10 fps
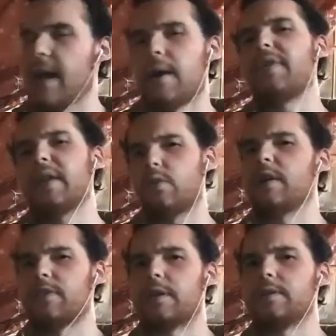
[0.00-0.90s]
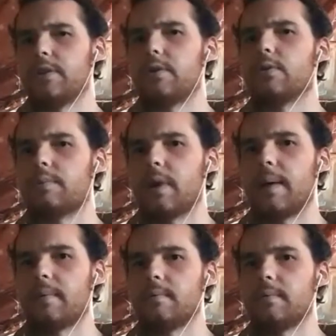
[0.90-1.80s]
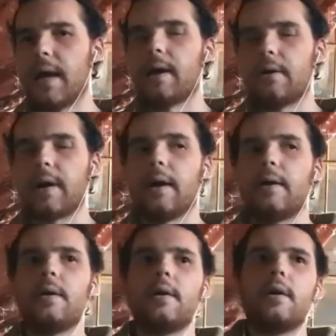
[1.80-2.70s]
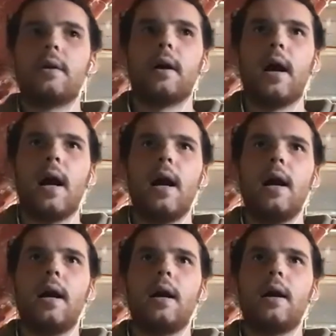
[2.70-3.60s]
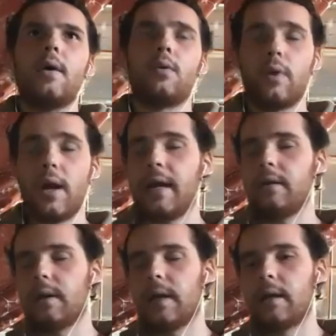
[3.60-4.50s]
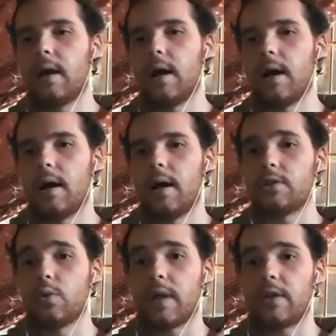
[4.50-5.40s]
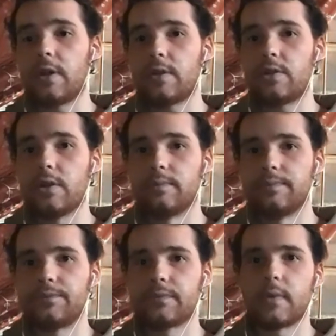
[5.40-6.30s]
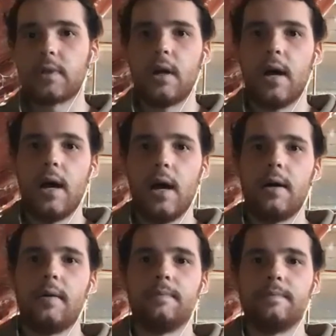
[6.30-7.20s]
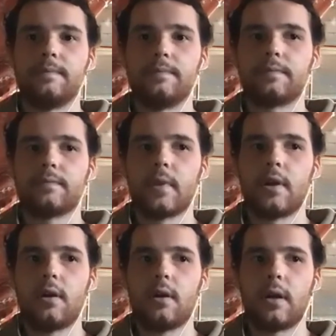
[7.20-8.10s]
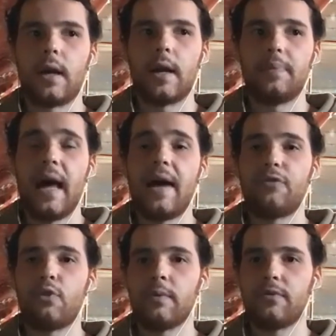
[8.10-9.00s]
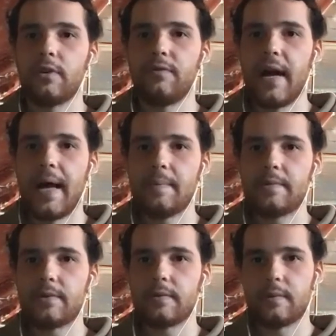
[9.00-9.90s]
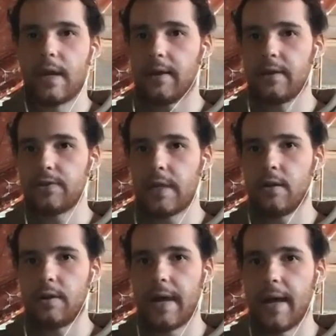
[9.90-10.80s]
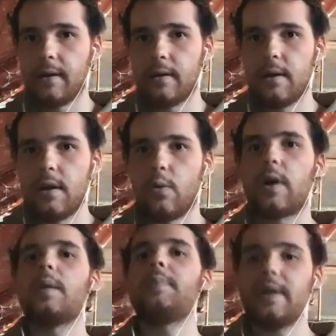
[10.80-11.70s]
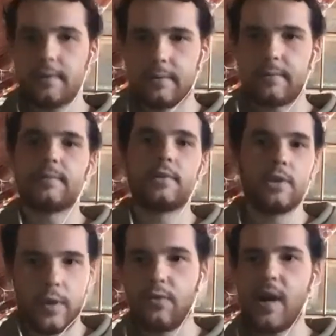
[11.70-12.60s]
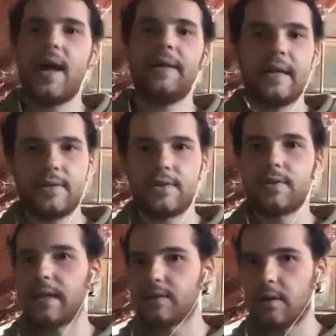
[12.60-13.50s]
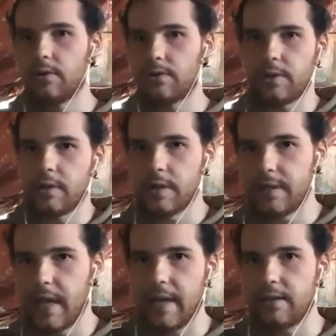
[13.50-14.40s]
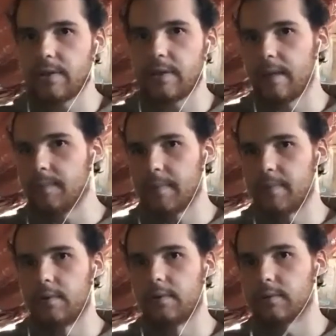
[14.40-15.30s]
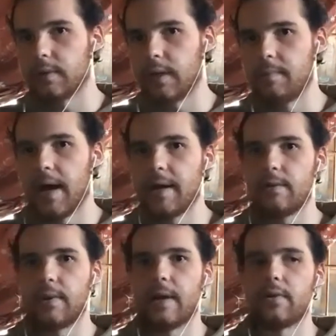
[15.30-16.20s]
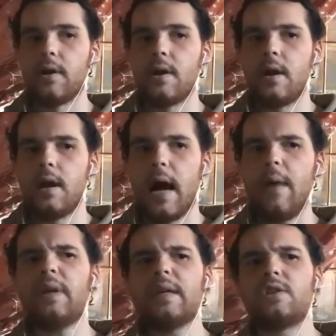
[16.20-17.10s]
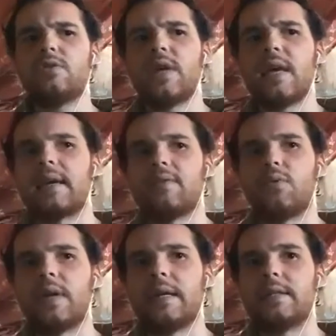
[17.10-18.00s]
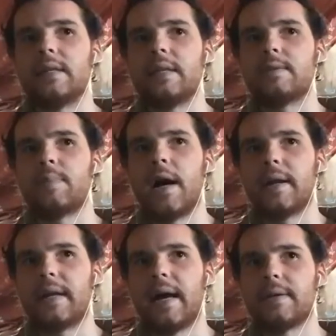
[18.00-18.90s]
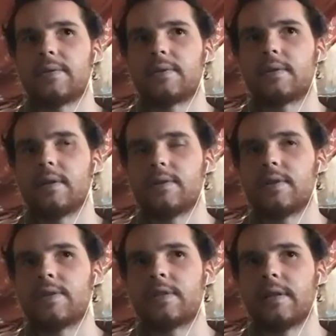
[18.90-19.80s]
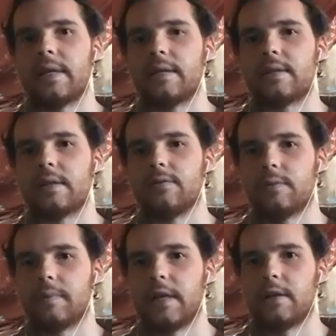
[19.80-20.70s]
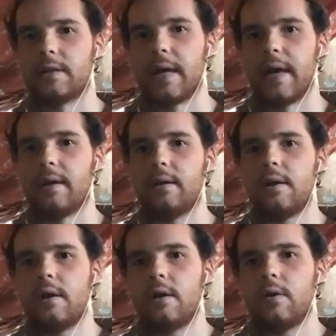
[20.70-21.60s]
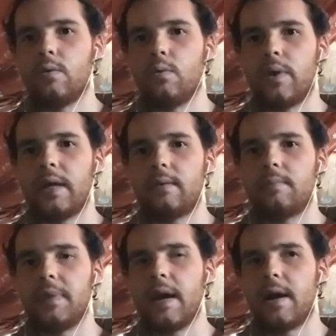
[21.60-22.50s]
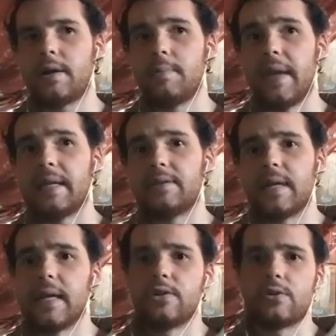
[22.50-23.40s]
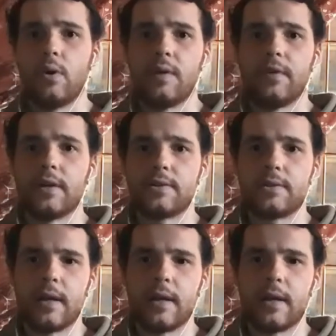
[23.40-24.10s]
I think 2032 or probably. Yeah, okay. We're running in 2032. We've got a platform of good vibes. How can you say no to that? We're going to be doing rallies as it gets closer to the date just to keep people in mind or whatever. I really do think if we did this podcast consistently until from here to then, we'd be on a debate stage. One of us. I